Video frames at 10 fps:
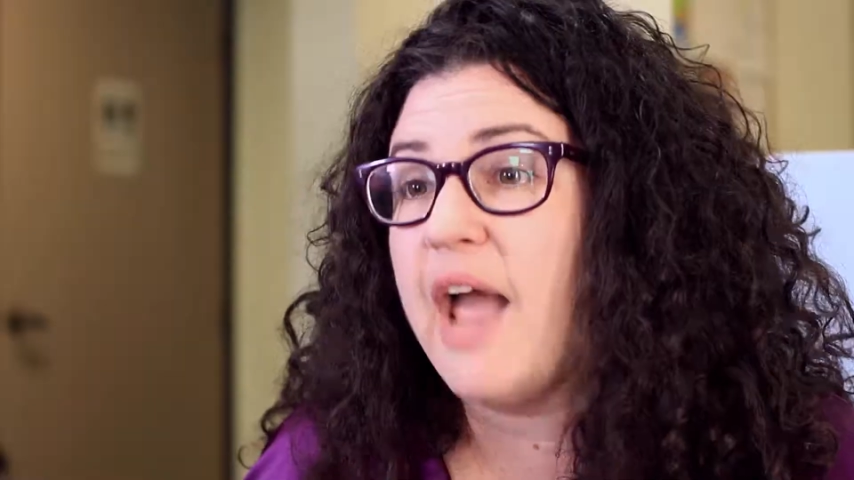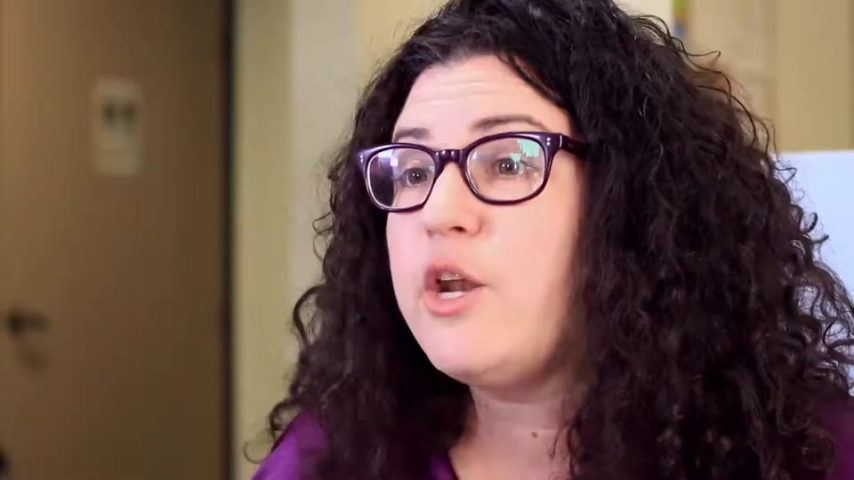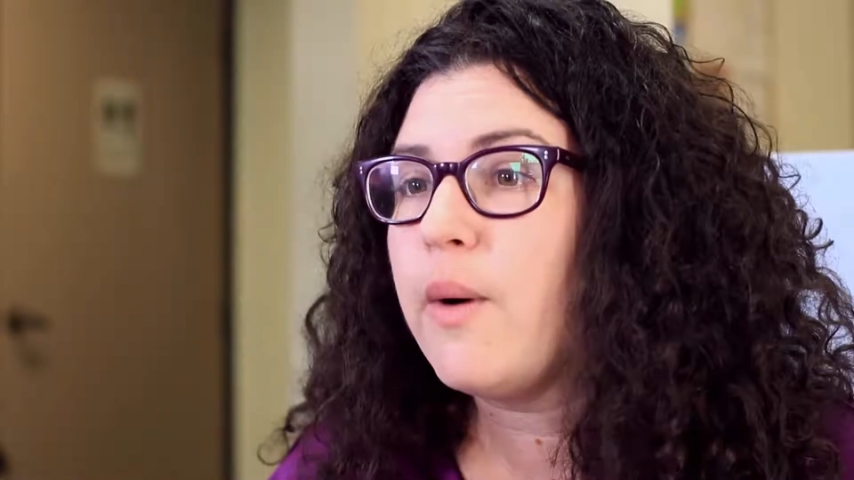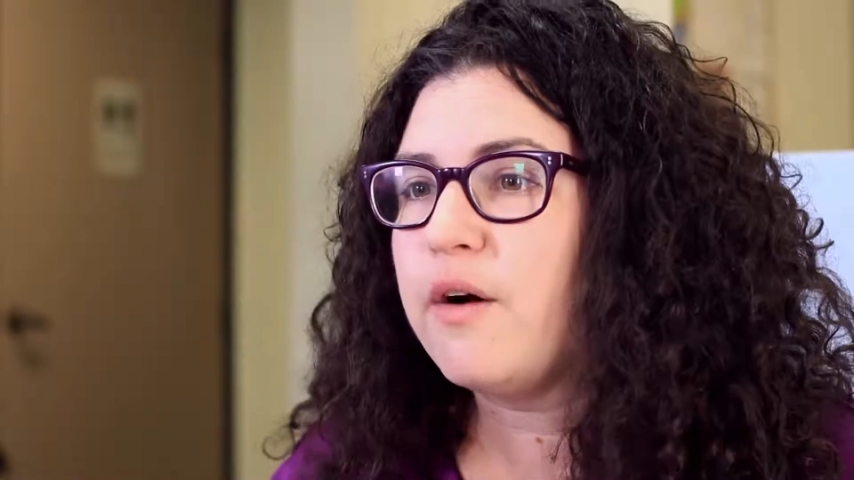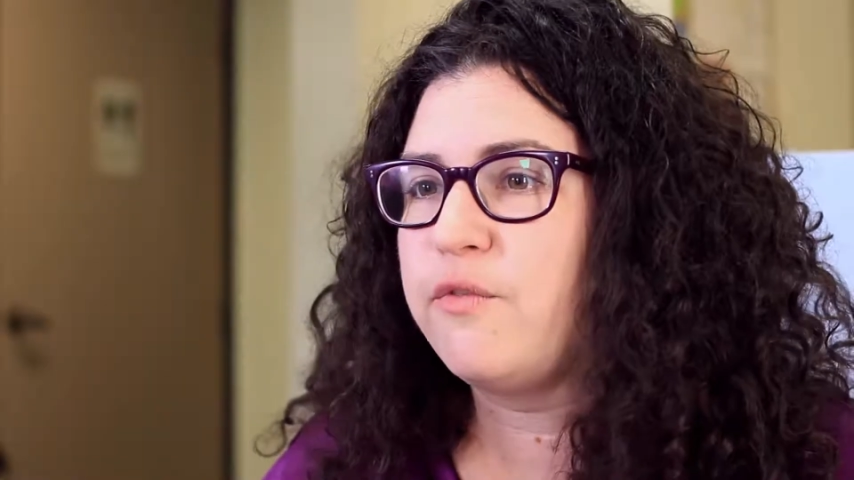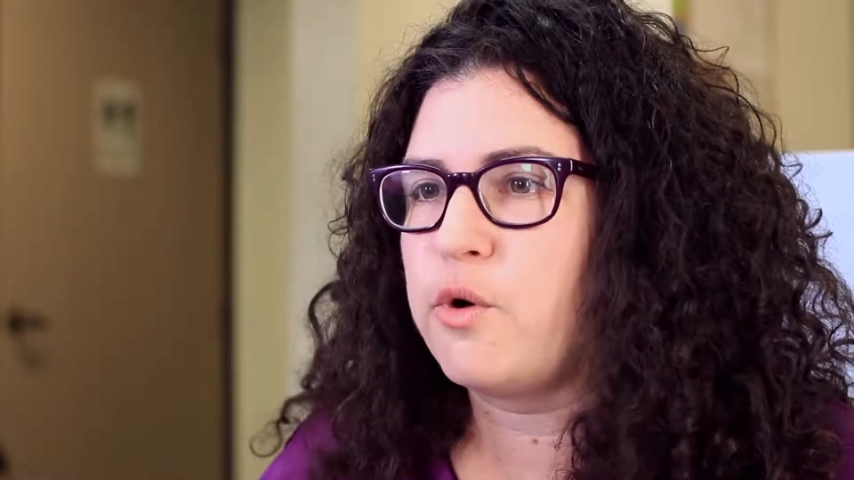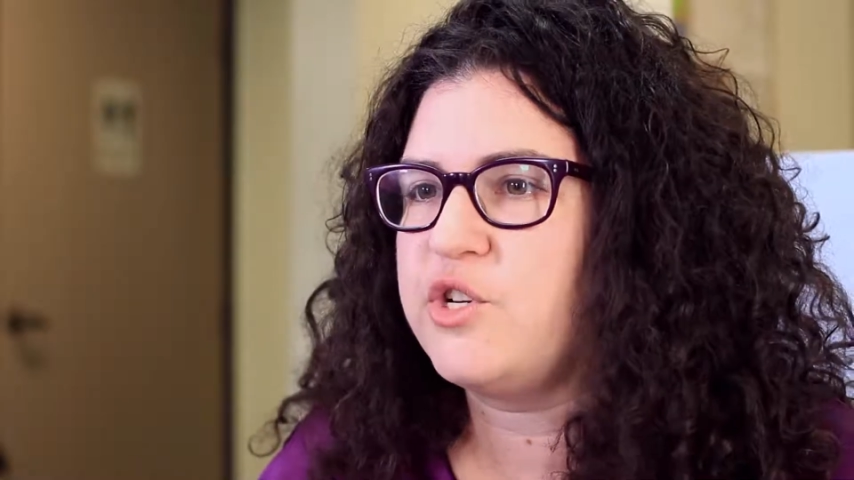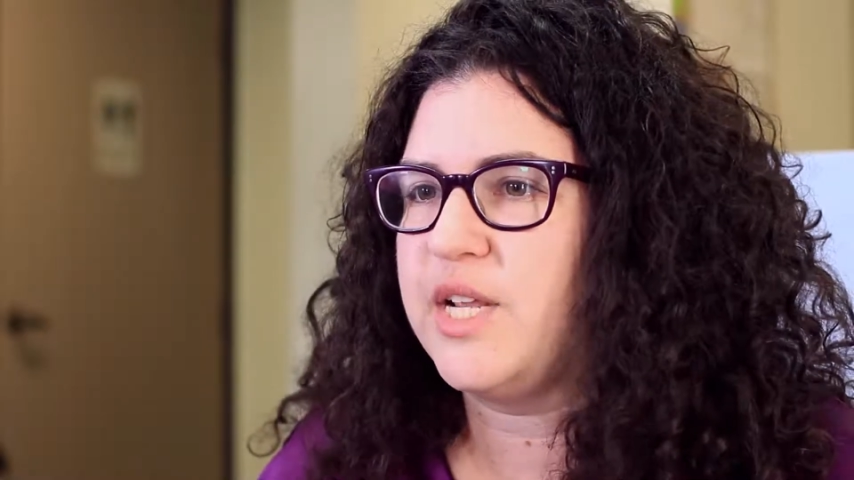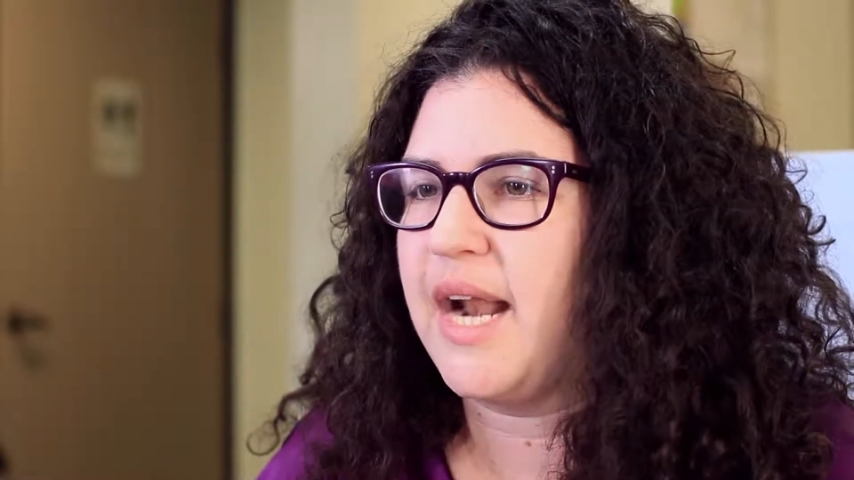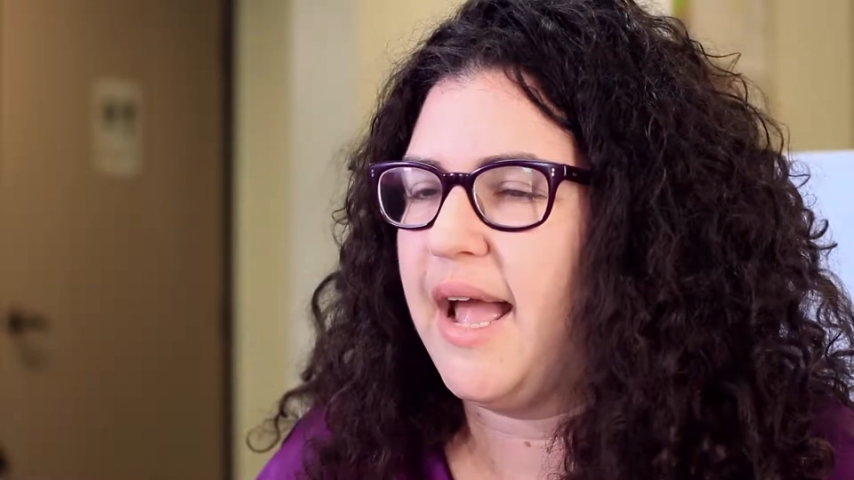I know how
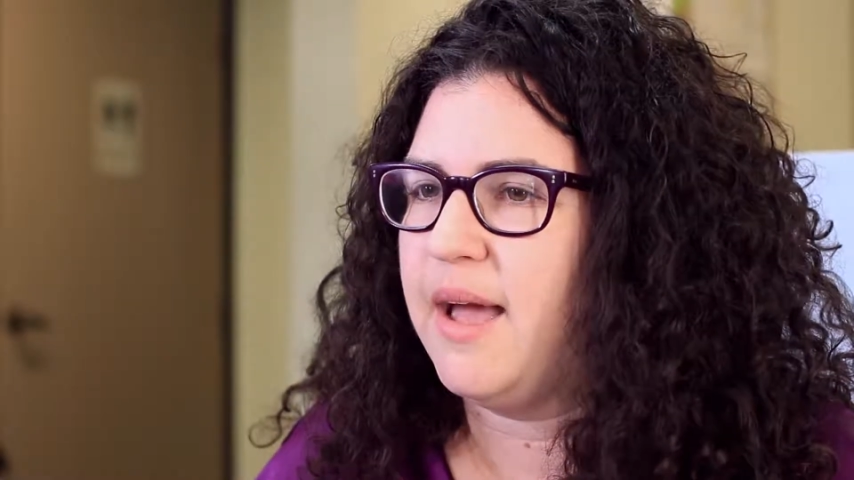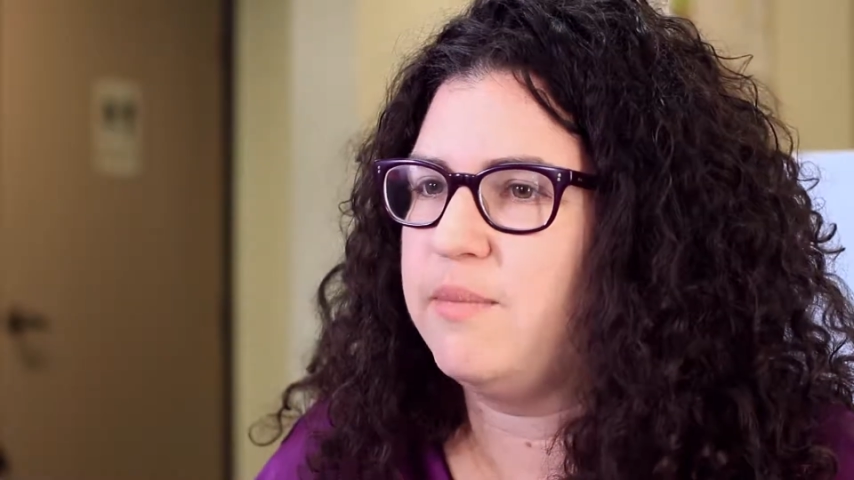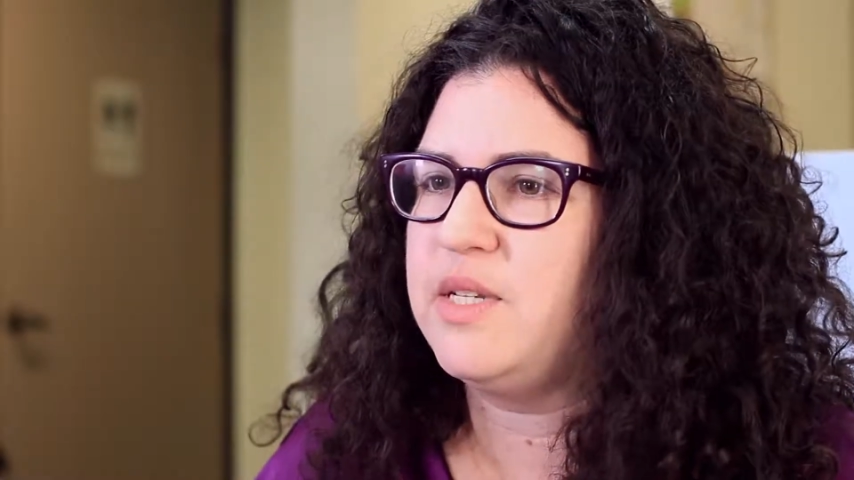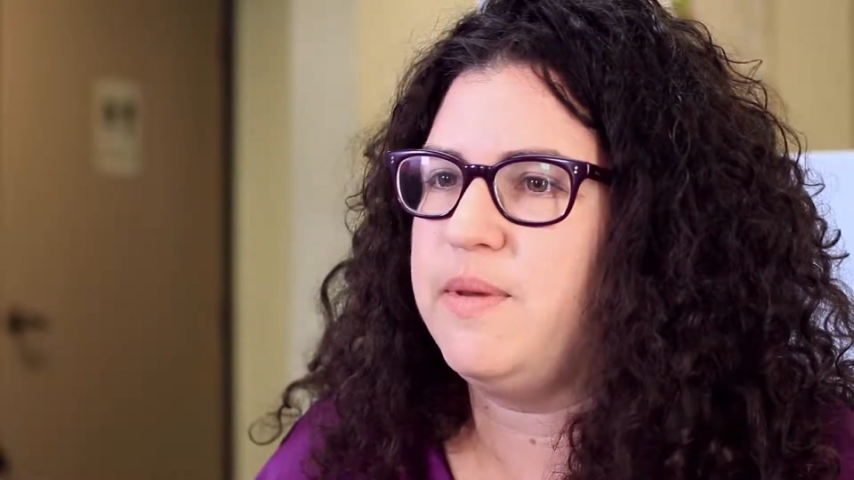fortunate I am